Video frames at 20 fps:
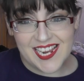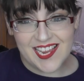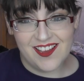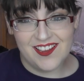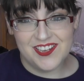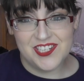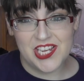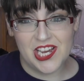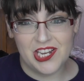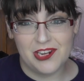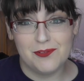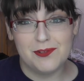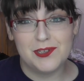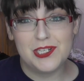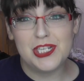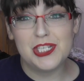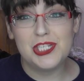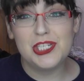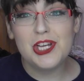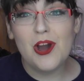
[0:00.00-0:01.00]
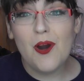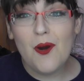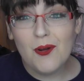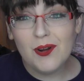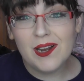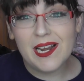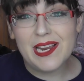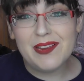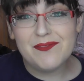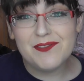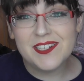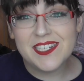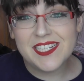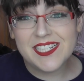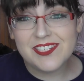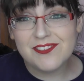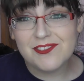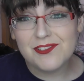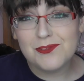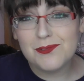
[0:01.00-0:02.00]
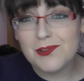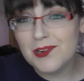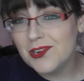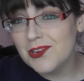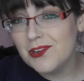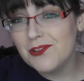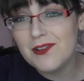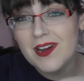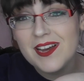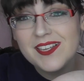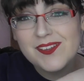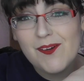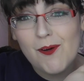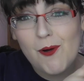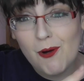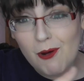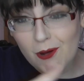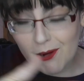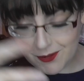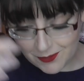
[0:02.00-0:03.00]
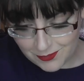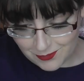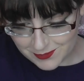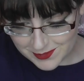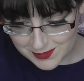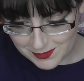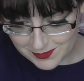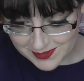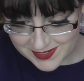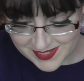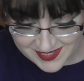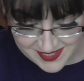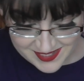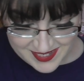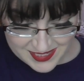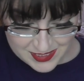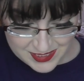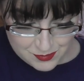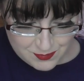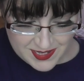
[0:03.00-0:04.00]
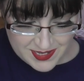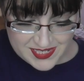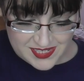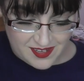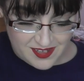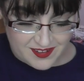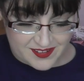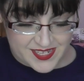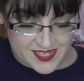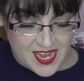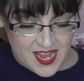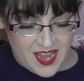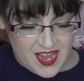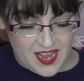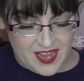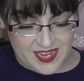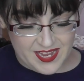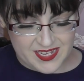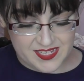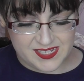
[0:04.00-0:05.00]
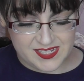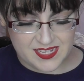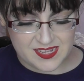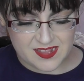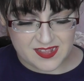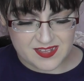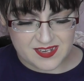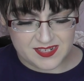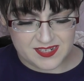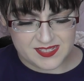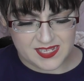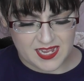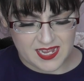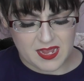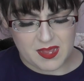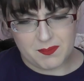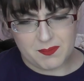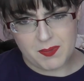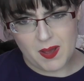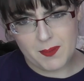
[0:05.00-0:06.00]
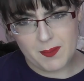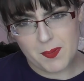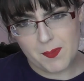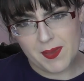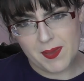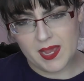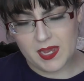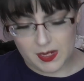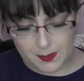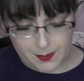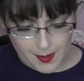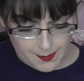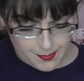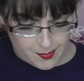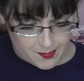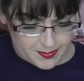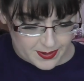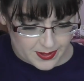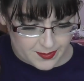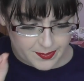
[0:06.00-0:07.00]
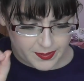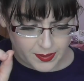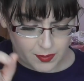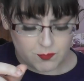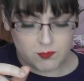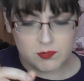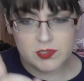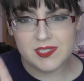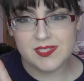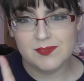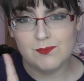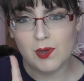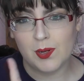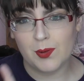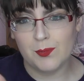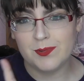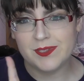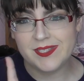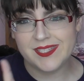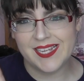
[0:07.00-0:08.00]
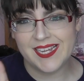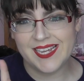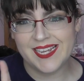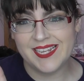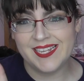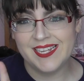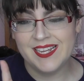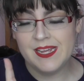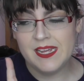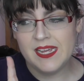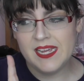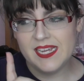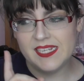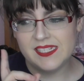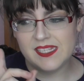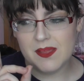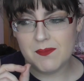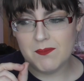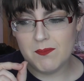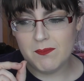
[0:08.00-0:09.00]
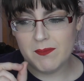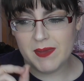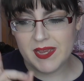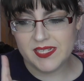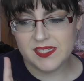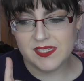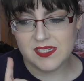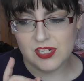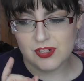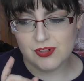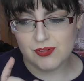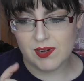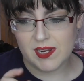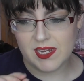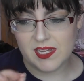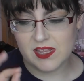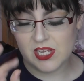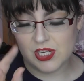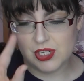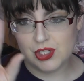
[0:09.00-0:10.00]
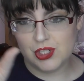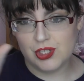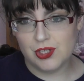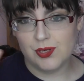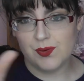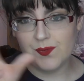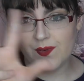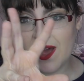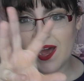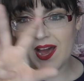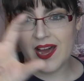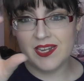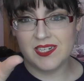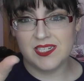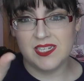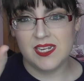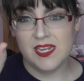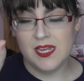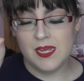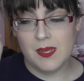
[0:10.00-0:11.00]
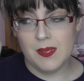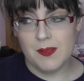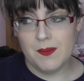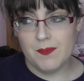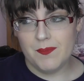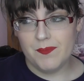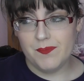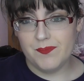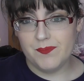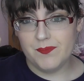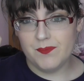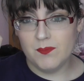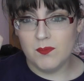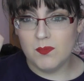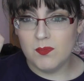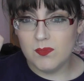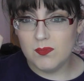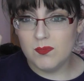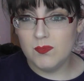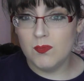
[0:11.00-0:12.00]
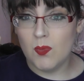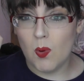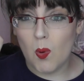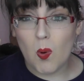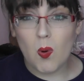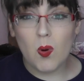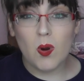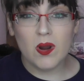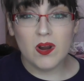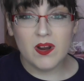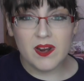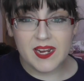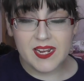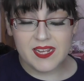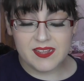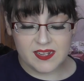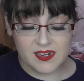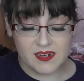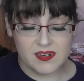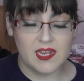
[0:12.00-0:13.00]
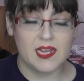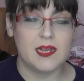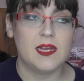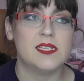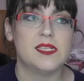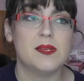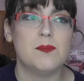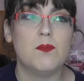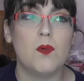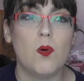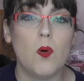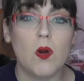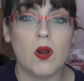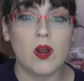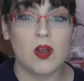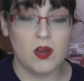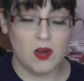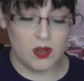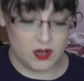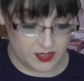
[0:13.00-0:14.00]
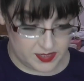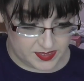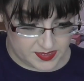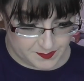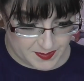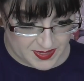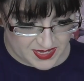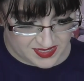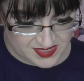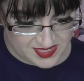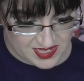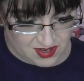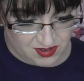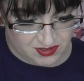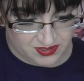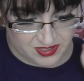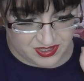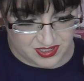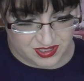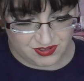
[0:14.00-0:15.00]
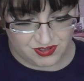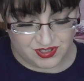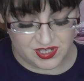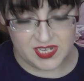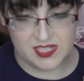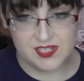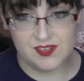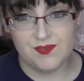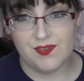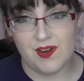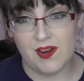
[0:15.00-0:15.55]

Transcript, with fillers: eyeshadow, which is totally for District 1, who has all of the resources, and that's $20. And you can see that there's like a pop of pink and a pop of blue, but what I would say is they missed a trick. They should have had more in there, like as in more colours, because the other two shades are